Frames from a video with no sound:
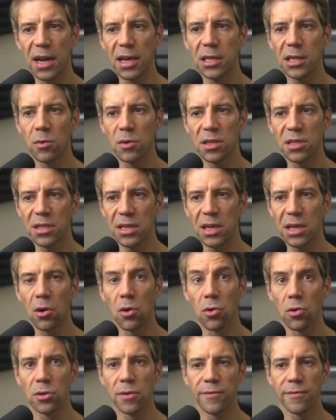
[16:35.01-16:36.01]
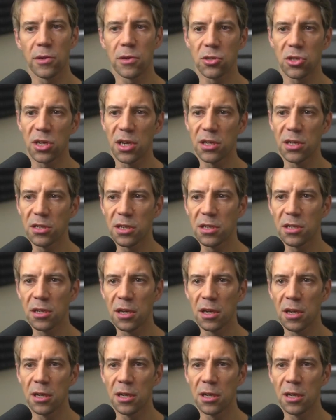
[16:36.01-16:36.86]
and you want to see all of your changes.